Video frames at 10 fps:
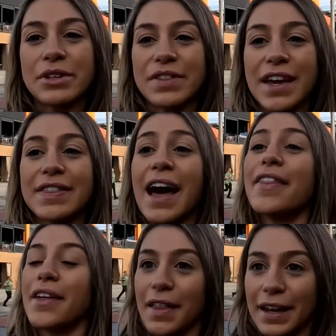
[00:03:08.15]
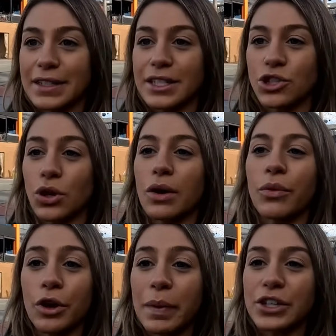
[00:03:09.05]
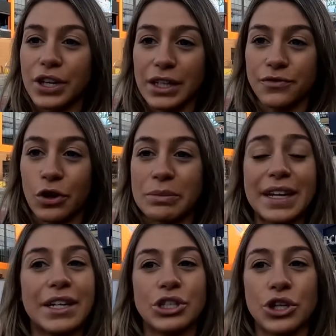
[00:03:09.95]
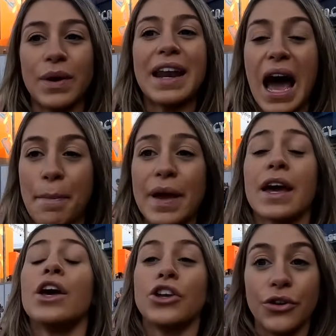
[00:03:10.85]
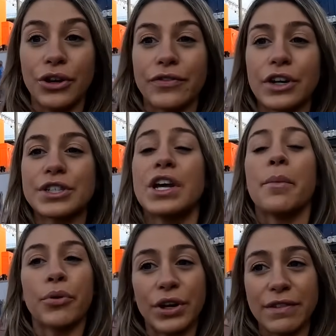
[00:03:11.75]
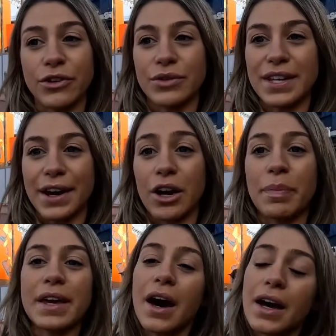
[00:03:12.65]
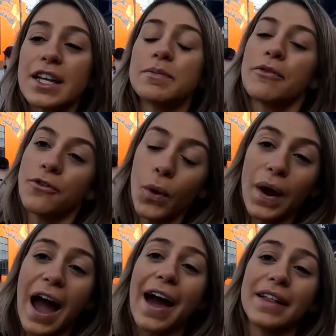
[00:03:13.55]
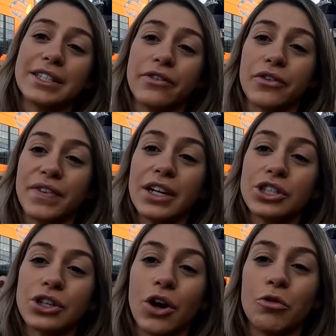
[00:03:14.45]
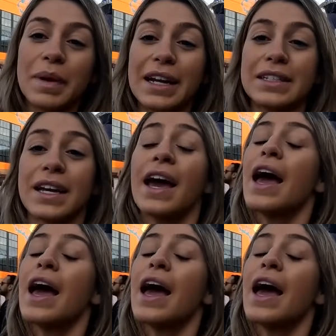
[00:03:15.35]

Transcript: to think that the Legacy store will be transformed into an Epic Universe preview center because before Islands of Adventure opened,